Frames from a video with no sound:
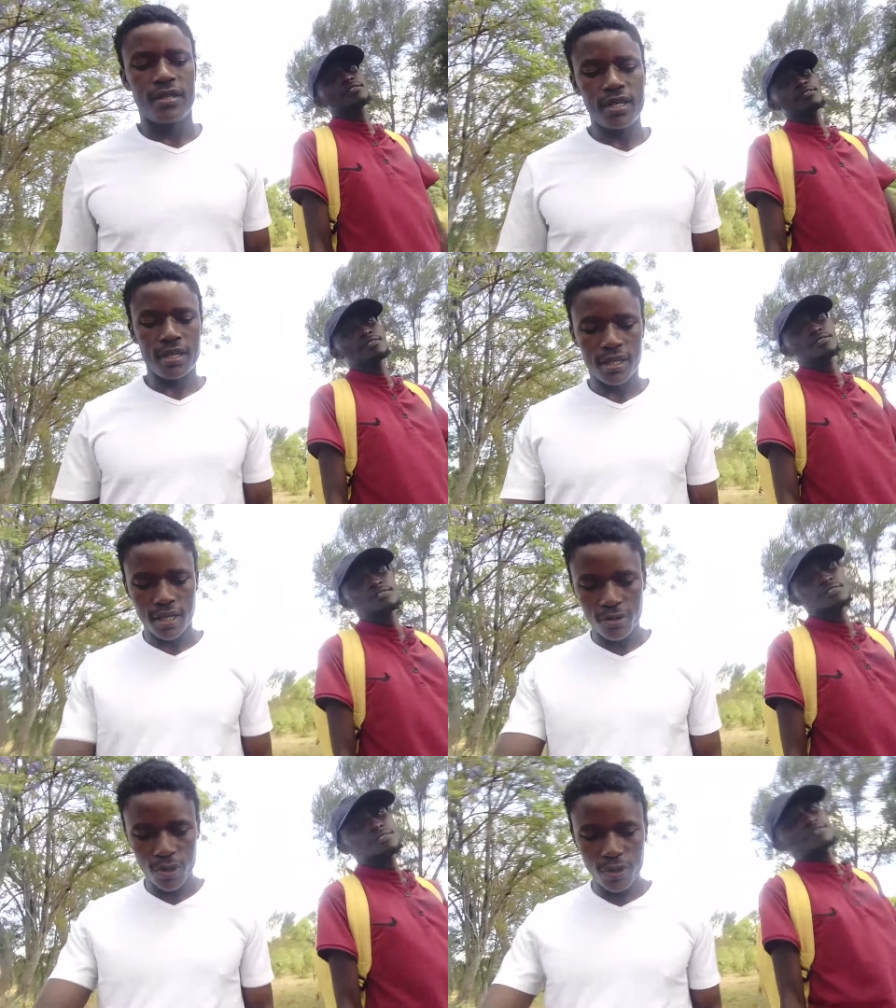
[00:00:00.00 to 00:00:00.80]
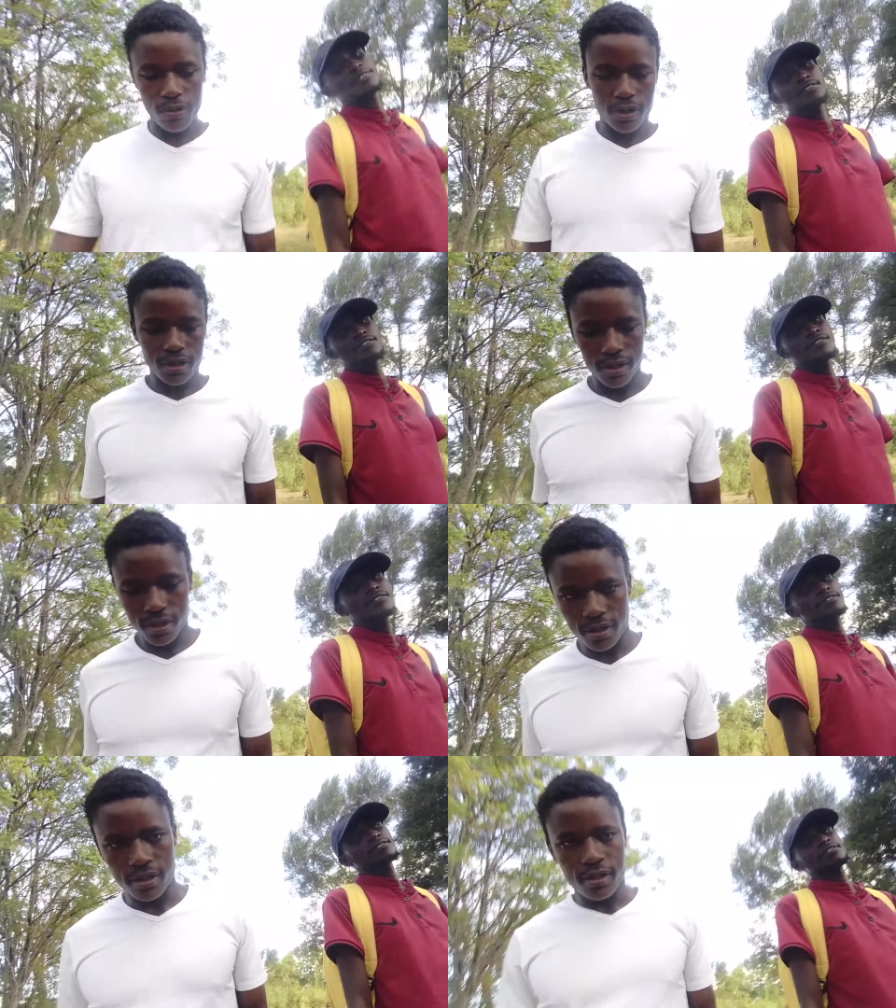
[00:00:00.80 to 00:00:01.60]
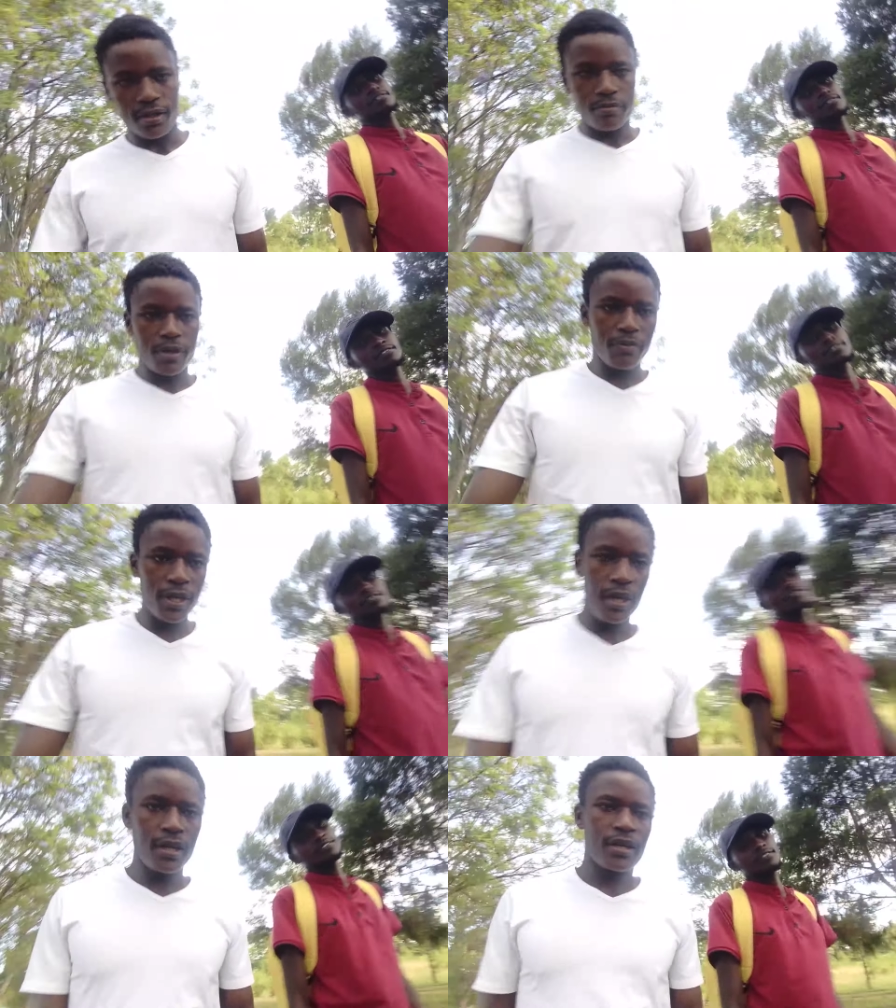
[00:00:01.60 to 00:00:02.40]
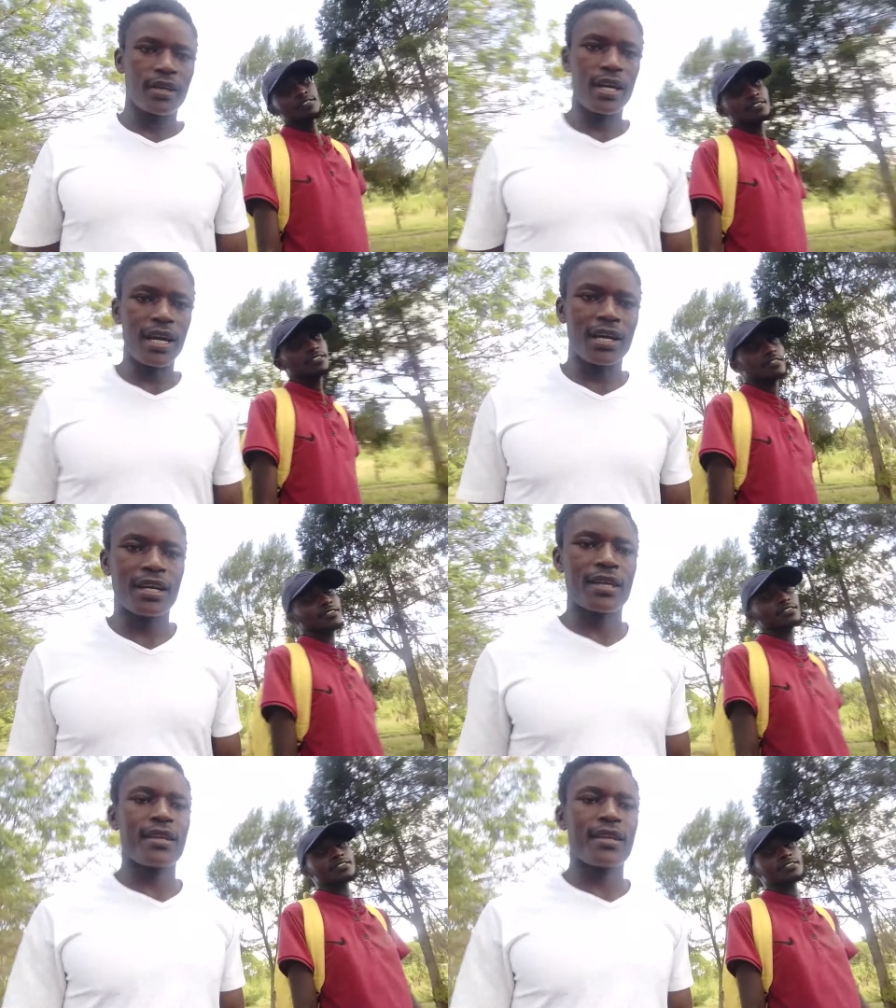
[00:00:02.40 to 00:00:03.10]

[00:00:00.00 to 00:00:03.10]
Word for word: yeah and we good maybe uh,